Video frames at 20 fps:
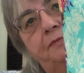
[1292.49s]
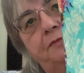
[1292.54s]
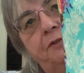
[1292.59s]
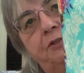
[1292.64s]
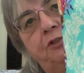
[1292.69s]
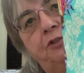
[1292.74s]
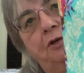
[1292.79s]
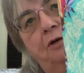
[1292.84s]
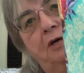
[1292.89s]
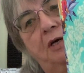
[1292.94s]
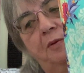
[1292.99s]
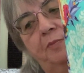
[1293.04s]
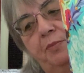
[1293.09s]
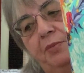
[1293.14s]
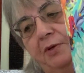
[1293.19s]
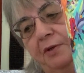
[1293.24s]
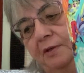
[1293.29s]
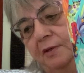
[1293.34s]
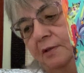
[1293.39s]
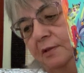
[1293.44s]
shop
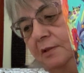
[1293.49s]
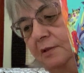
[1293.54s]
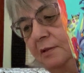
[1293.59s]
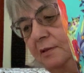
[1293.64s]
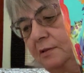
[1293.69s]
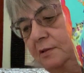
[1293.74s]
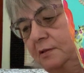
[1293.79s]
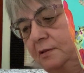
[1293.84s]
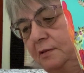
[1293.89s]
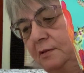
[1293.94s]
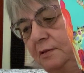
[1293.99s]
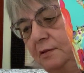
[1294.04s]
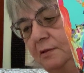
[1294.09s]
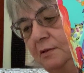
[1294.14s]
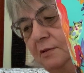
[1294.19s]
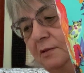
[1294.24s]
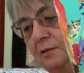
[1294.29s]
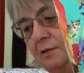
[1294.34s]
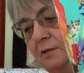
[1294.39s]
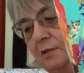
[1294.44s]

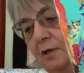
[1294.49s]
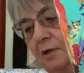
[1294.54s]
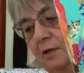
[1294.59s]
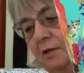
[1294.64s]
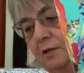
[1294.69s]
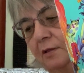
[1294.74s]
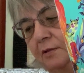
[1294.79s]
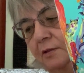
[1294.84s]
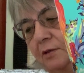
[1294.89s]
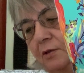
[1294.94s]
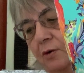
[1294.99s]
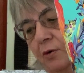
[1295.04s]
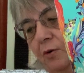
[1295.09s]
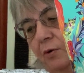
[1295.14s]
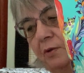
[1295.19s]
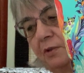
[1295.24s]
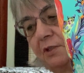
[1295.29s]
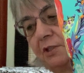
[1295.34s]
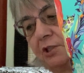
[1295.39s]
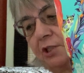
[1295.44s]
called
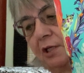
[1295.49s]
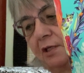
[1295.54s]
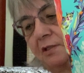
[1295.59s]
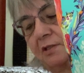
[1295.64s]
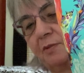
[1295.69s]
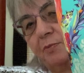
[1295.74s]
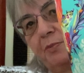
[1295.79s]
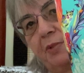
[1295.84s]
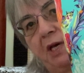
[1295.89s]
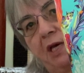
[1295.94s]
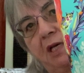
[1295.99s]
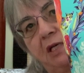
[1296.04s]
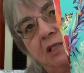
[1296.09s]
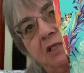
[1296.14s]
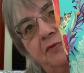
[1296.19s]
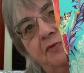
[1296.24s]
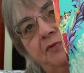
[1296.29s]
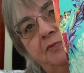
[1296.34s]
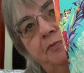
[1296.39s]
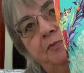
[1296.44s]
Cold Chicks
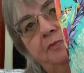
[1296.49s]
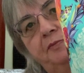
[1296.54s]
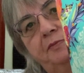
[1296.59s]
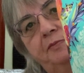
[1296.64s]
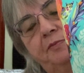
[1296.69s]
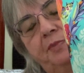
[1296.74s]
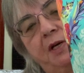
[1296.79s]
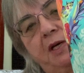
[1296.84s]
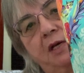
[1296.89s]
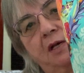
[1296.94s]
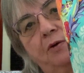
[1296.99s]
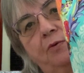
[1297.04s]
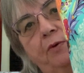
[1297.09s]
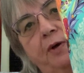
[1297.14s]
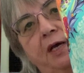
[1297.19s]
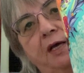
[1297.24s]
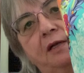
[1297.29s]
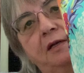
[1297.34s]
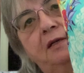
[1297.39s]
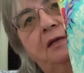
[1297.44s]
Bags by
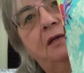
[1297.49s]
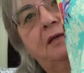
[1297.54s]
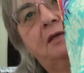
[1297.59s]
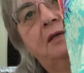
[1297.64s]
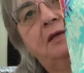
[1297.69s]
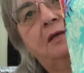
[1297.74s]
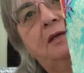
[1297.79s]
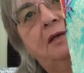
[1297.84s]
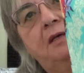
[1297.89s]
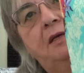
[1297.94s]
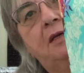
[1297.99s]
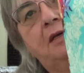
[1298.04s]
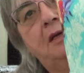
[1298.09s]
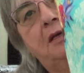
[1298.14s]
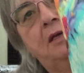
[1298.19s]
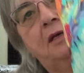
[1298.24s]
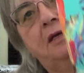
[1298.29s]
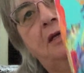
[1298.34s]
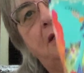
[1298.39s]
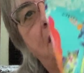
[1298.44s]
Gwen.
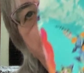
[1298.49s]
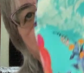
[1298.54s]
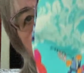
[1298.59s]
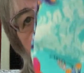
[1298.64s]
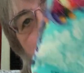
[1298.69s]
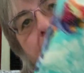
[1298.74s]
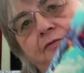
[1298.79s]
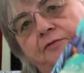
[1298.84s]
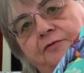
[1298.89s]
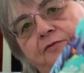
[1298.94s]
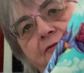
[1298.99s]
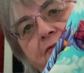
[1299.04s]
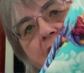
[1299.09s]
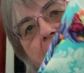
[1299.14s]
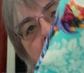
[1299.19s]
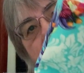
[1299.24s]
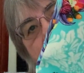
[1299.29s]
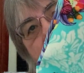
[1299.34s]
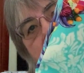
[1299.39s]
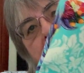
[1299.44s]
If
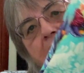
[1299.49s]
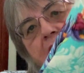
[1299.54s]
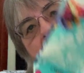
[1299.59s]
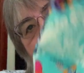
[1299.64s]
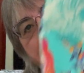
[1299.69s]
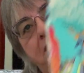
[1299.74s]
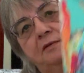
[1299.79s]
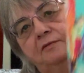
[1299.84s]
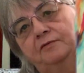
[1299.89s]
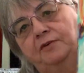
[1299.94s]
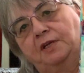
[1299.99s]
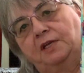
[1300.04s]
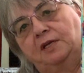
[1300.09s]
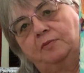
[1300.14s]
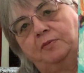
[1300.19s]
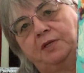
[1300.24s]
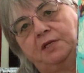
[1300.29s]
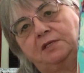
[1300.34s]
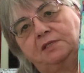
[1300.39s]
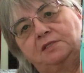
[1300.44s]

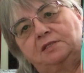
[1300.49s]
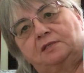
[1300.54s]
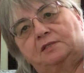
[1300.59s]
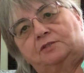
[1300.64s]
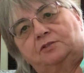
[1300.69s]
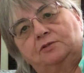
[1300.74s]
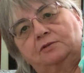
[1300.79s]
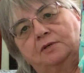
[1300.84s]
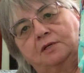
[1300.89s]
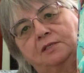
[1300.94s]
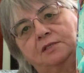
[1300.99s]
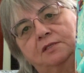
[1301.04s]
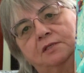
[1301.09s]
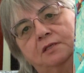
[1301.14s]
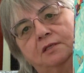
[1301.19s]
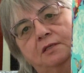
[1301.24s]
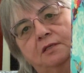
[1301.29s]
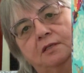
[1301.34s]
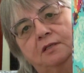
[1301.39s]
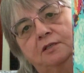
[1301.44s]
anybody's
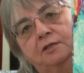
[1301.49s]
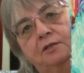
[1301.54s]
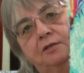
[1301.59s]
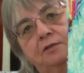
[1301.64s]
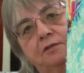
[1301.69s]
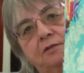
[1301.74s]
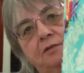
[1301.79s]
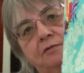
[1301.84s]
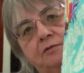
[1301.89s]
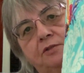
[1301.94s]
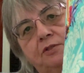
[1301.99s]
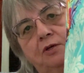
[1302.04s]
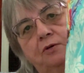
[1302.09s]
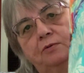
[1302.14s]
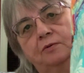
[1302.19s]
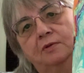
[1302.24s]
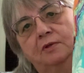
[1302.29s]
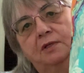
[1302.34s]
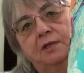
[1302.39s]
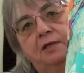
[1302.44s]
interested and you
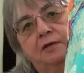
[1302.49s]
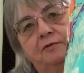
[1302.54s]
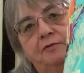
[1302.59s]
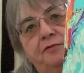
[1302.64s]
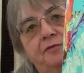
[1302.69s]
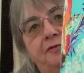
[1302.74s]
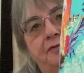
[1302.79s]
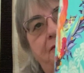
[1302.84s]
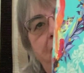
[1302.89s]
don't live